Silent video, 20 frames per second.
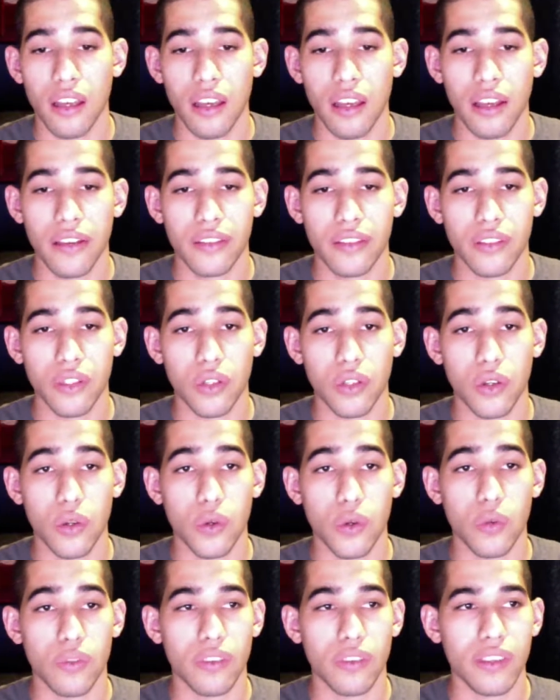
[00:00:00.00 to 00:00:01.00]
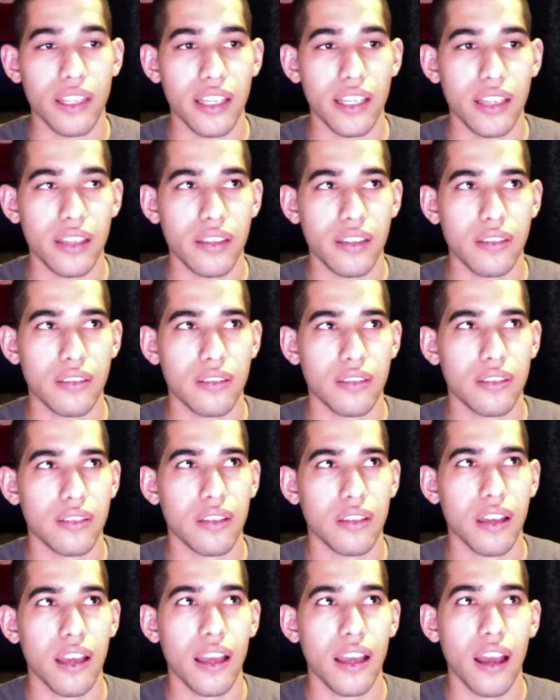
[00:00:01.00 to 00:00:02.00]
So these
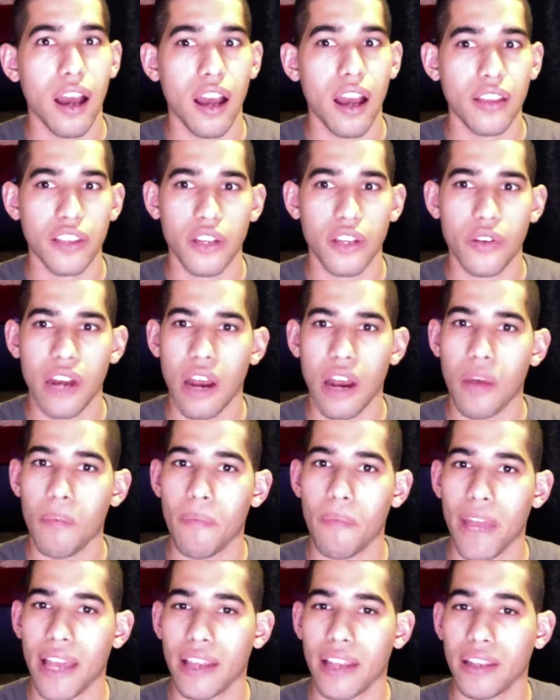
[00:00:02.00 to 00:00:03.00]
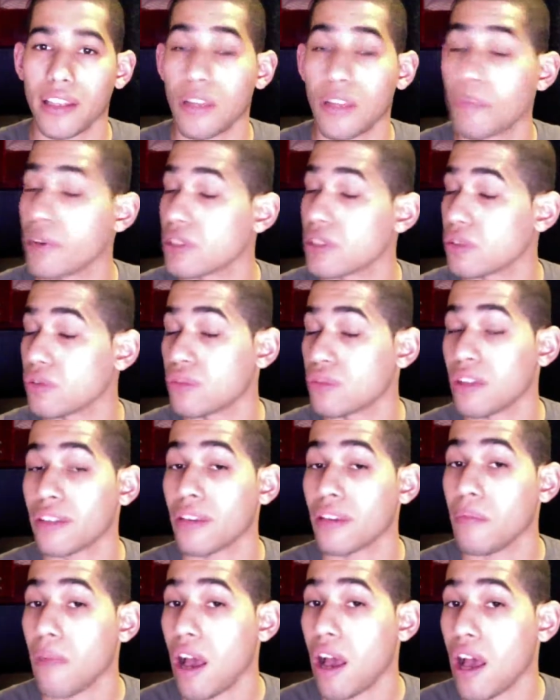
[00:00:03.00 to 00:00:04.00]
underground men, the person who took the
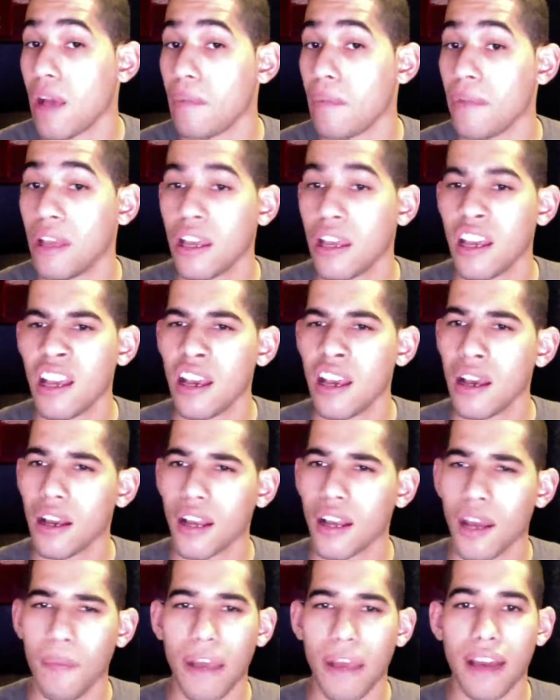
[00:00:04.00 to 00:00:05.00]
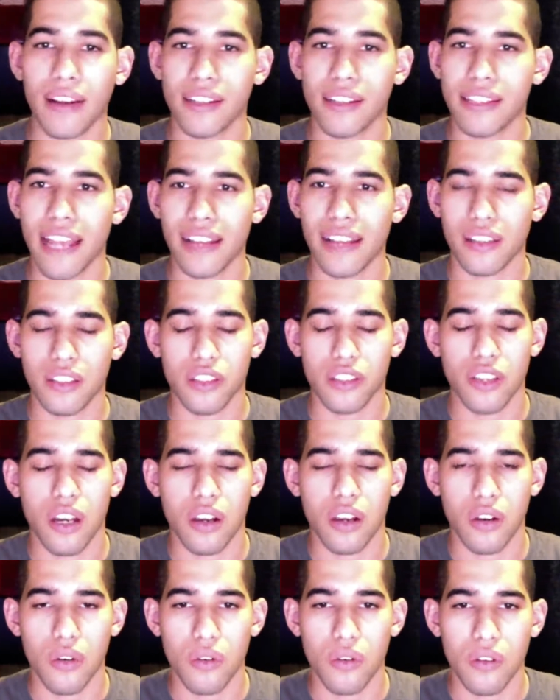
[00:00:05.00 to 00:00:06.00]
mom, come out and attack the
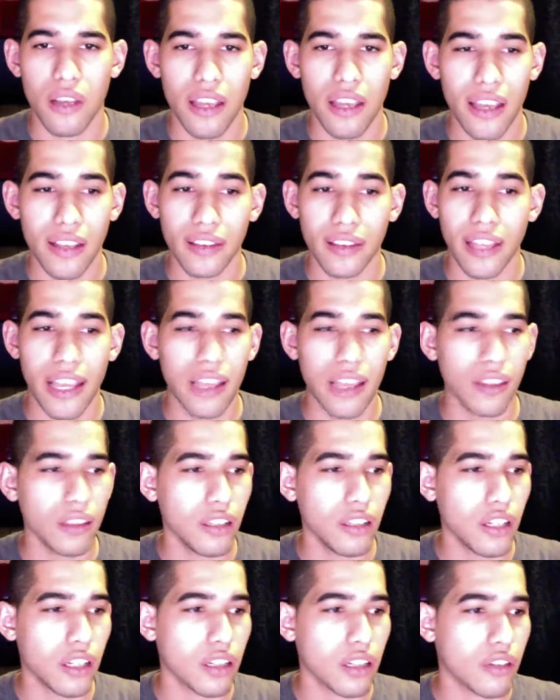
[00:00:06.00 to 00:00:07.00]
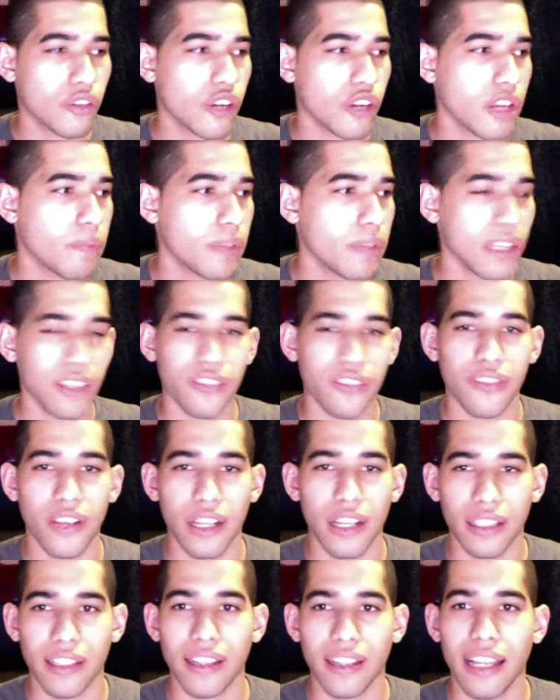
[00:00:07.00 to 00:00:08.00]
jungle. They look creepy as
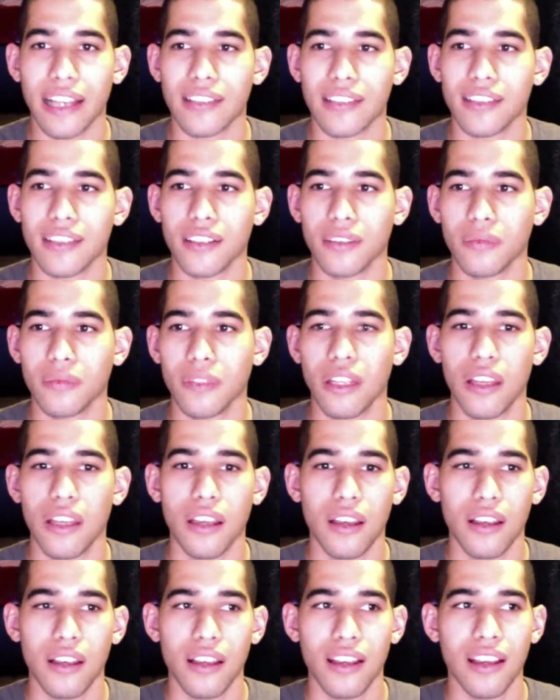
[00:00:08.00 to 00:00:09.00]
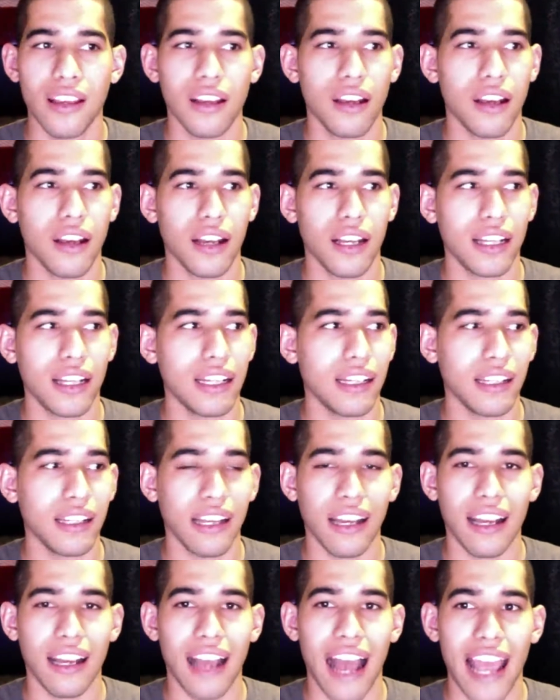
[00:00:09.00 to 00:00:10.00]
fuck. They're like some I
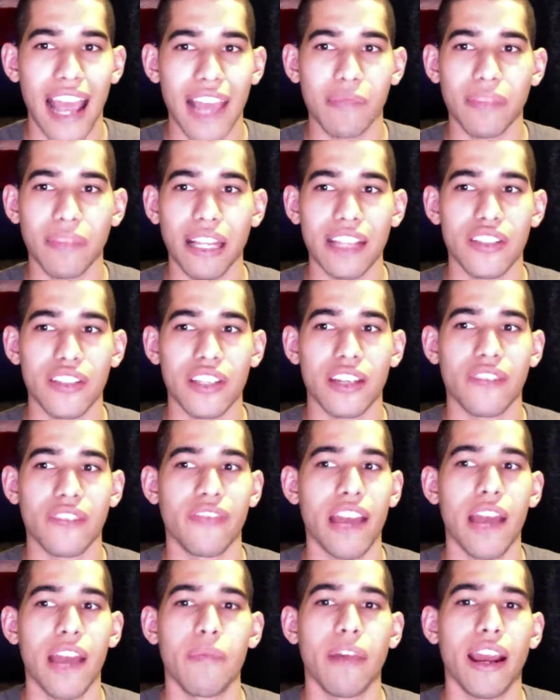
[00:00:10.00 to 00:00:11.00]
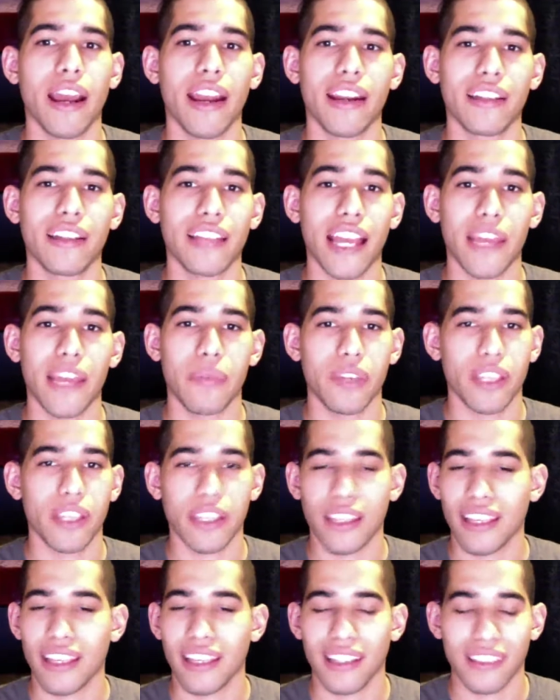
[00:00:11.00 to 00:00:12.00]
Am Legend vampire type
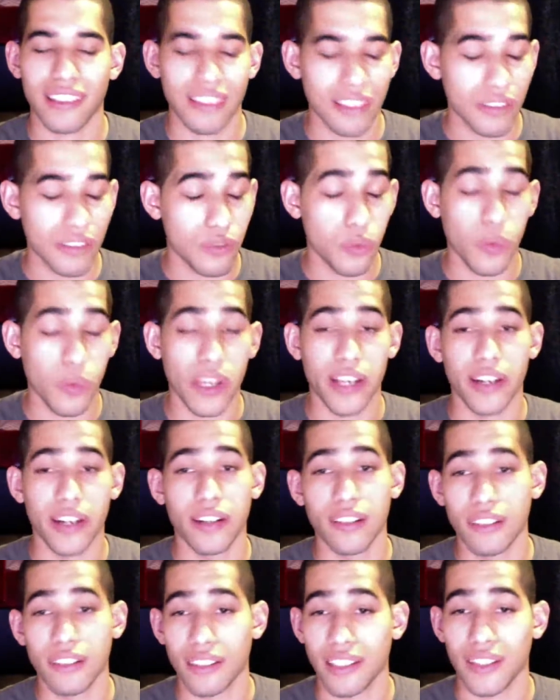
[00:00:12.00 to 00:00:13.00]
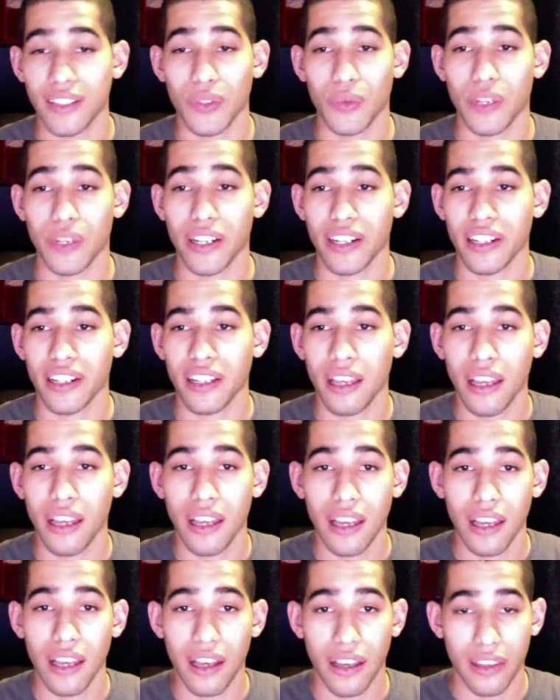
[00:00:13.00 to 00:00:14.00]
shit. It's weird. It's weird.
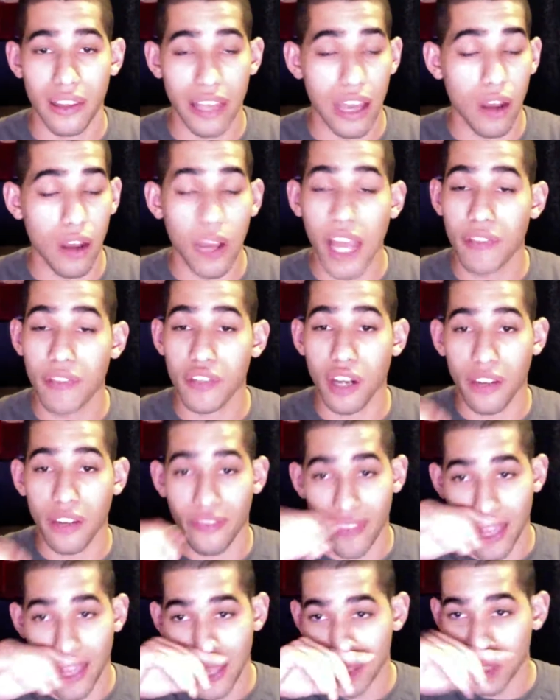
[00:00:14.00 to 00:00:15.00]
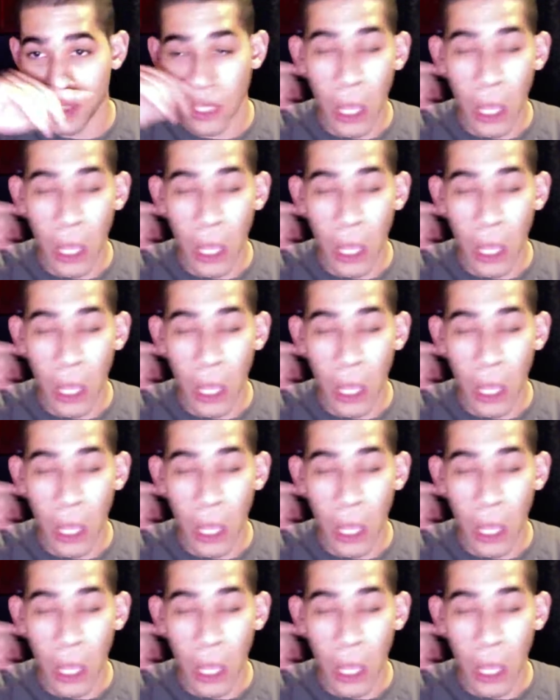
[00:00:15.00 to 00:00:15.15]
They all have shark fans.